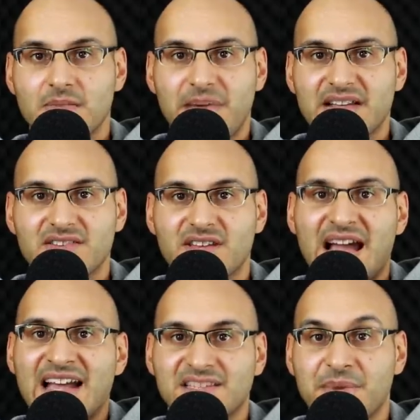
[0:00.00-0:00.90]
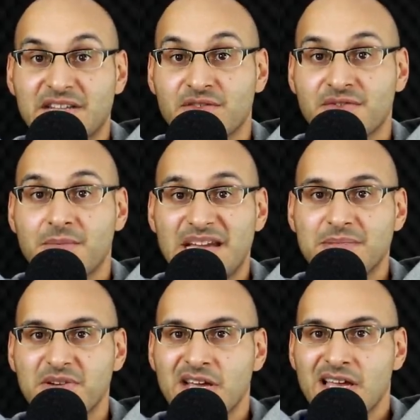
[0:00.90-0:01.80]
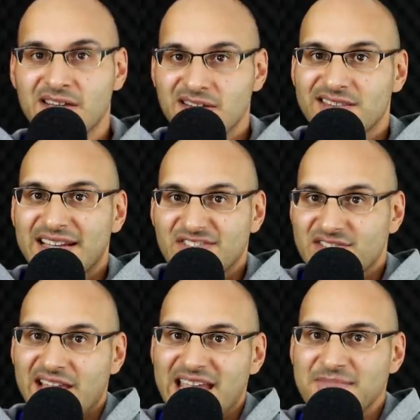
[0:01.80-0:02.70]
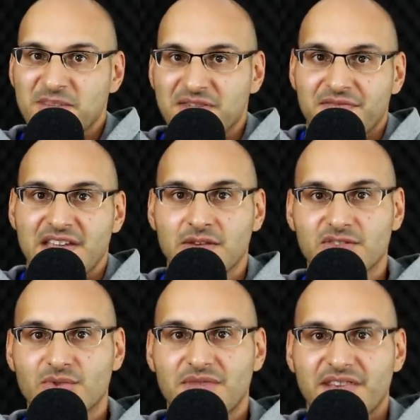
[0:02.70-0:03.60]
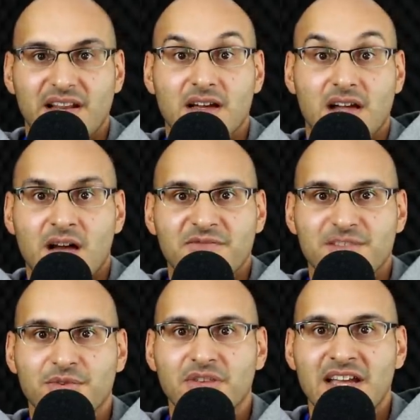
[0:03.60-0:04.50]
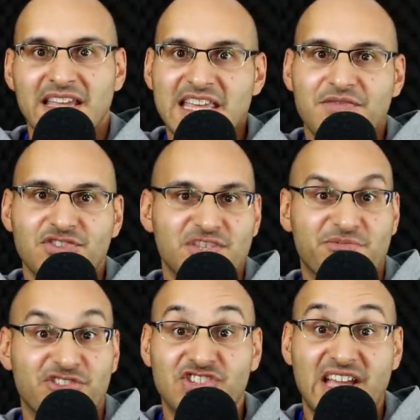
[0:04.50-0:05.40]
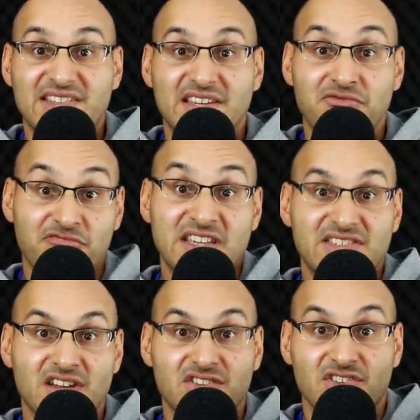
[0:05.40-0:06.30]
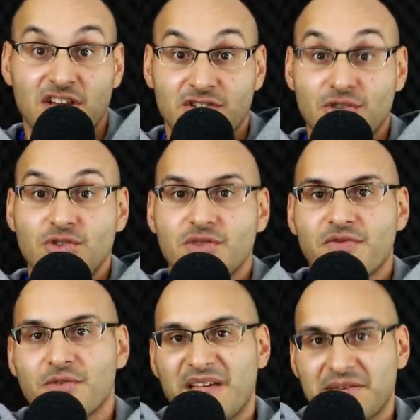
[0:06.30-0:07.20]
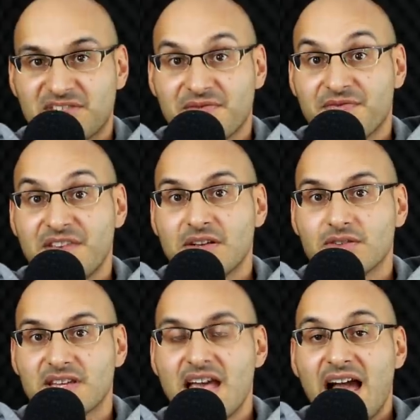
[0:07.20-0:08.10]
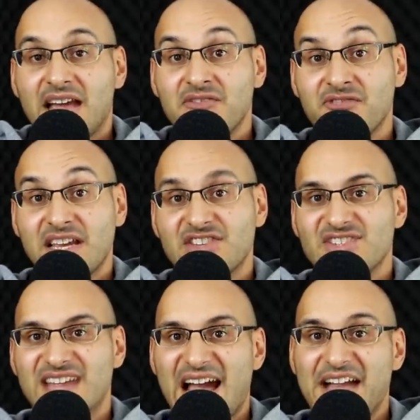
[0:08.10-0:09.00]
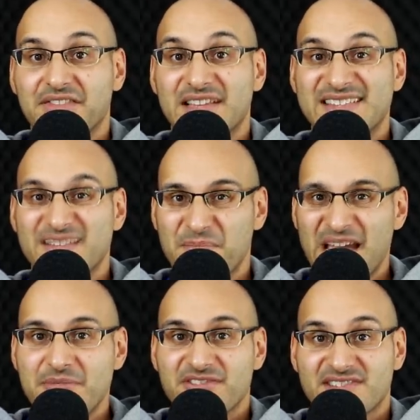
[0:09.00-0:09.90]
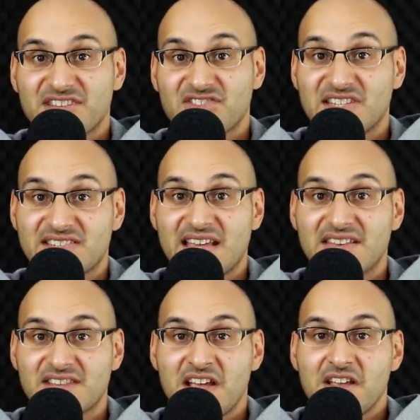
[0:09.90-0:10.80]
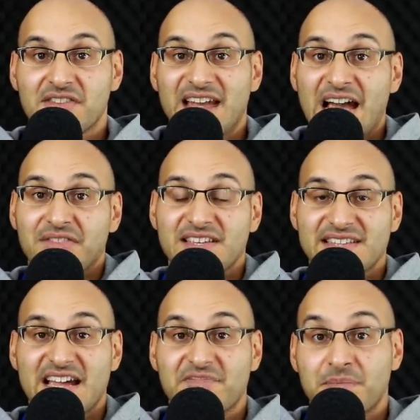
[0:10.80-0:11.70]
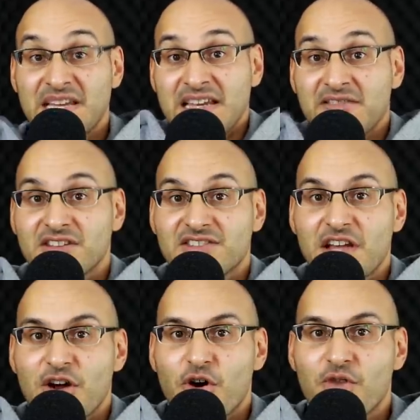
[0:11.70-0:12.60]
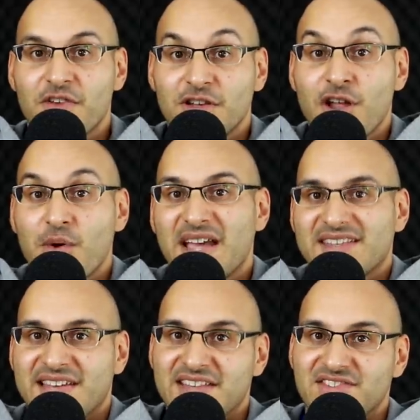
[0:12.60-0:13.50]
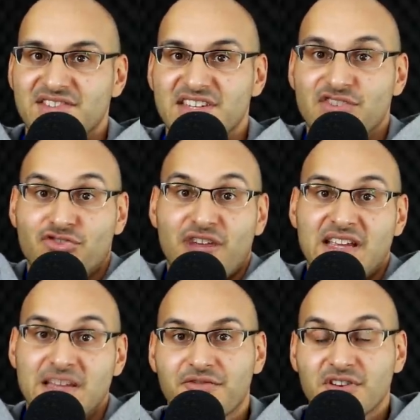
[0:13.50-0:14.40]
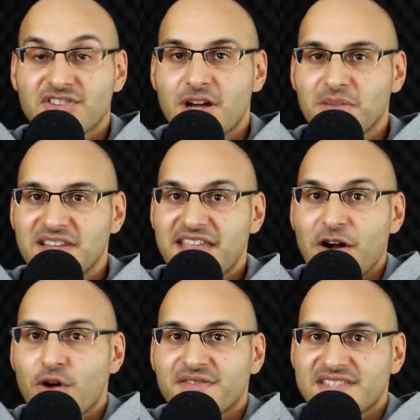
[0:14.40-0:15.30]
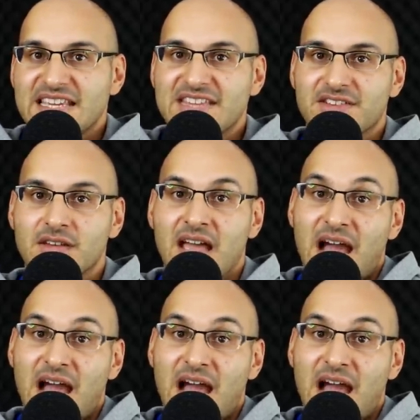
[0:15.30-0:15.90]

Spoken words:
competitor aspect of the paper because that just ate my field. So I feel uncomfortable even just projecting research to you from that field. And in relation to athletes, the paper essentially says that athletes have periods of lower intensity training, for example, in their off season.